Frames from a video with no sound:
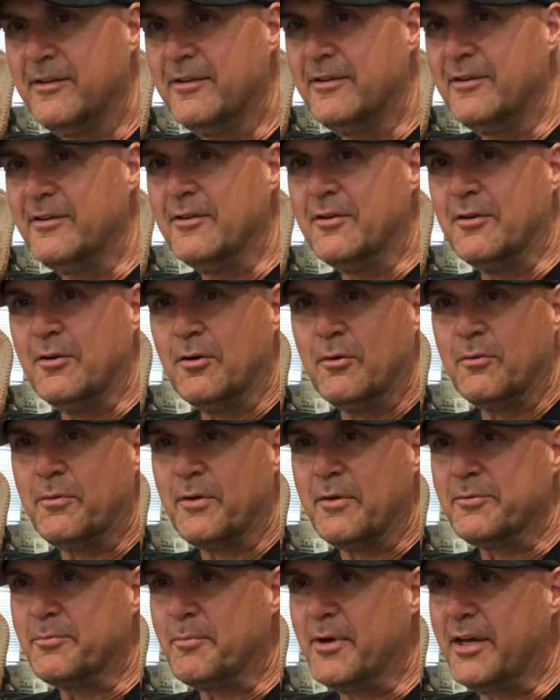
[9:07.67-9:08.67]
You know, if I
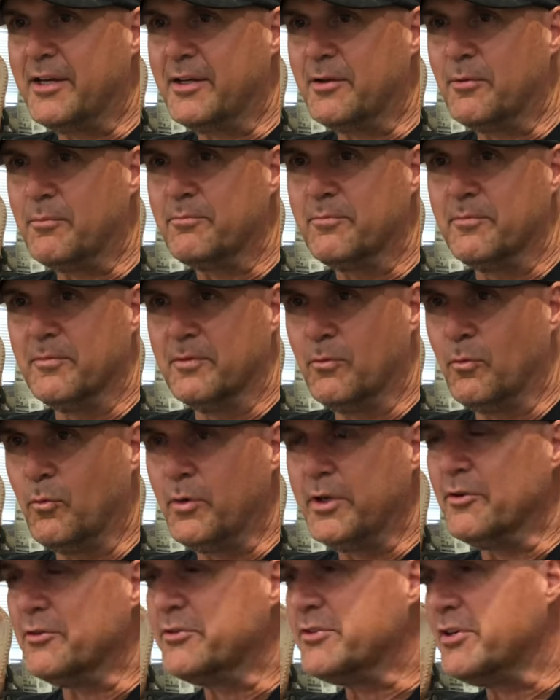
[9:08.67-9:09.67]
was making a
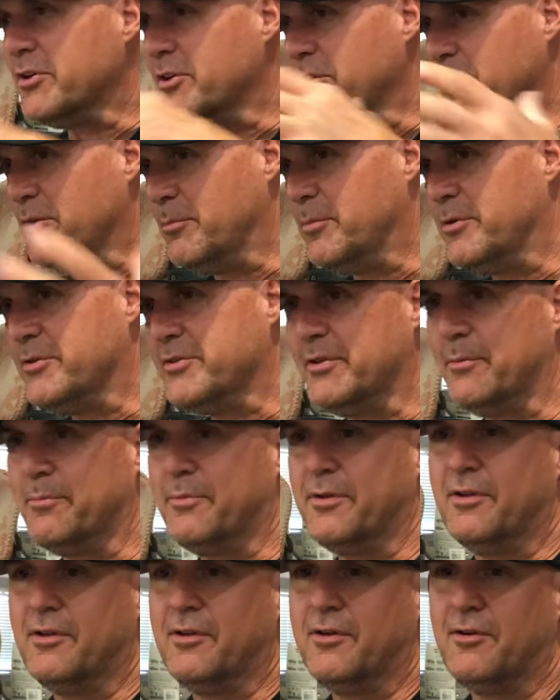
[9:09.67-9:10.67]
wheel tub or
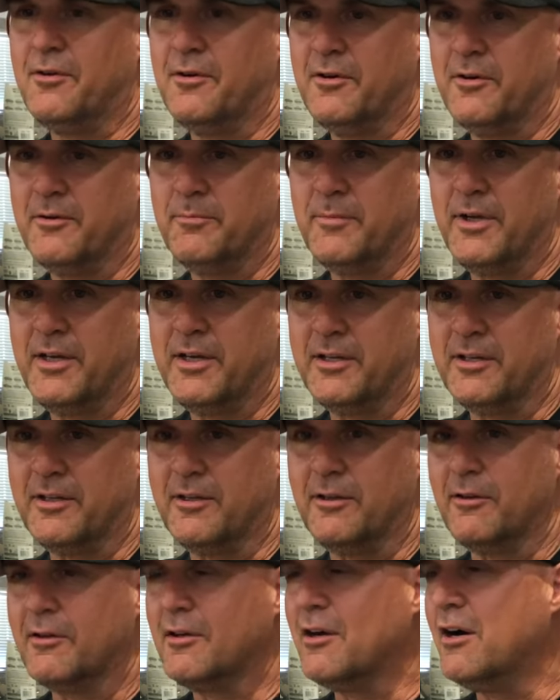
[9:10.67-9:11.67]
something, or I was making a
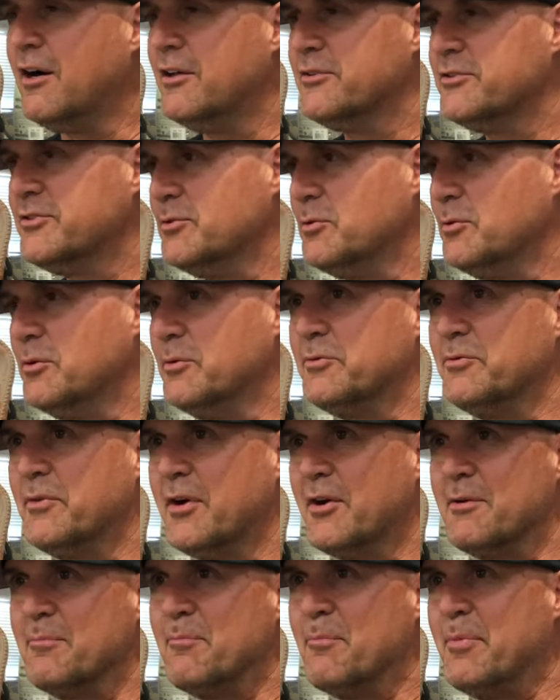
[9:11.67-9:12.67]
little console, it was
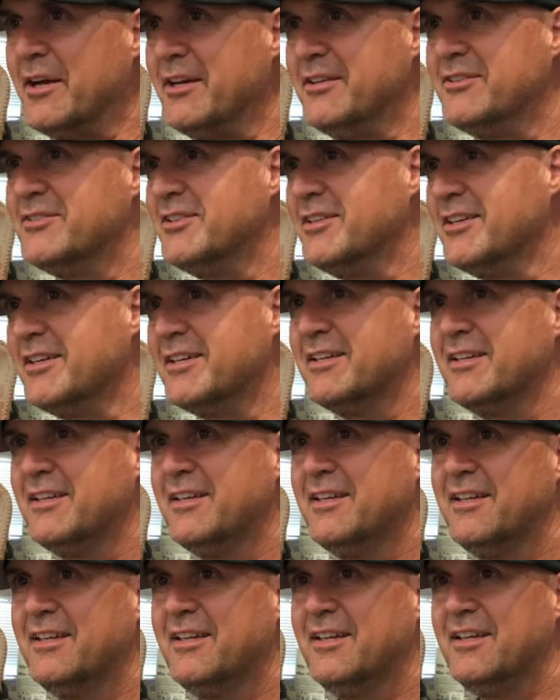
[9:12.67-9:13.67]
very basic.
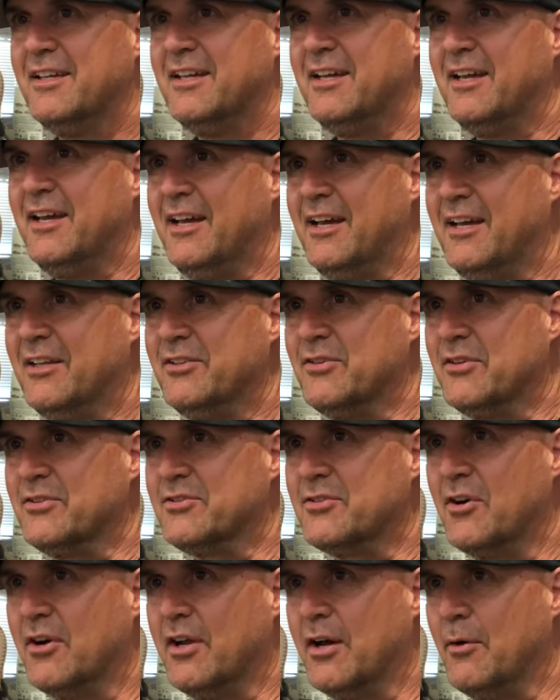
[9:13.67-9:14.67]
And so I
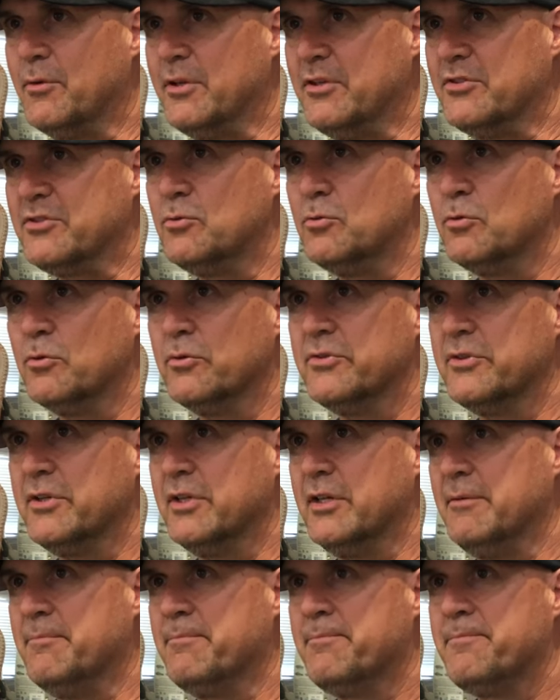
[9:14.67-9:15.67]
started out with these tools, and
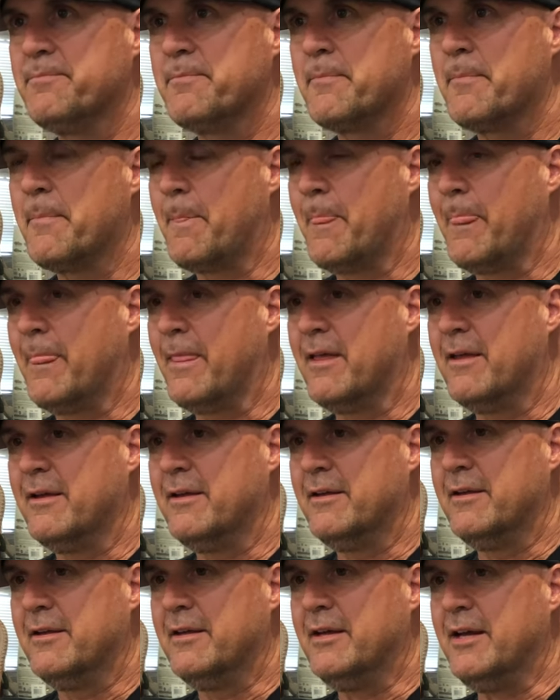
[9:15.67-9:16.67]
then
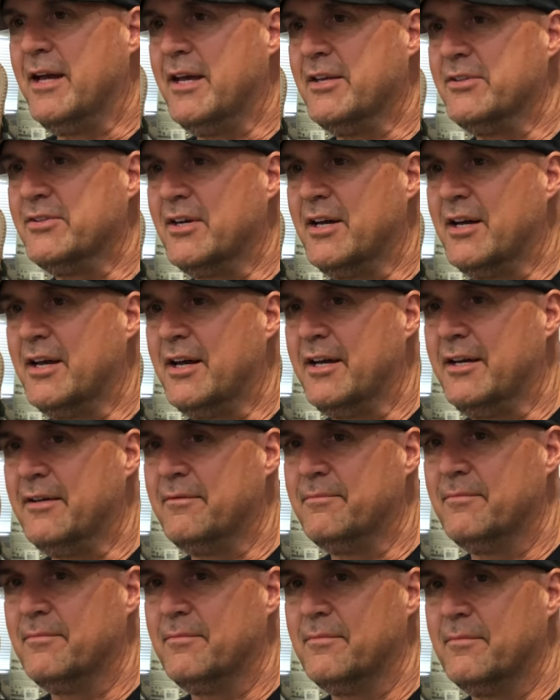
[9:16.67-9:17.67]
as I
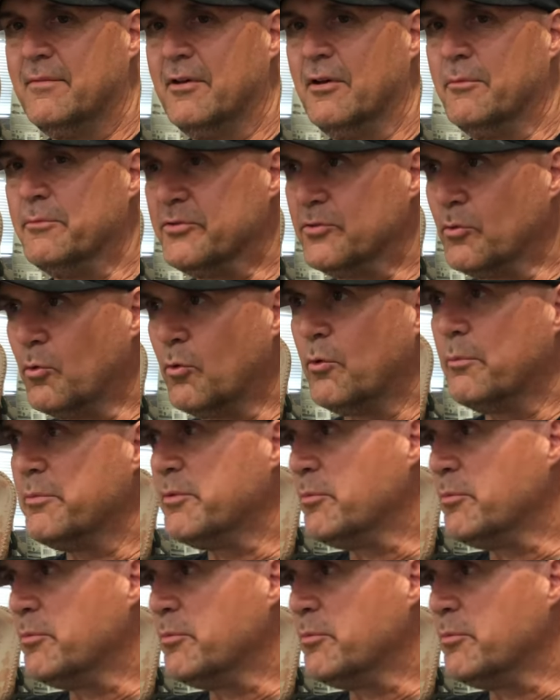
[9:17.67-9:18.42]
absorbed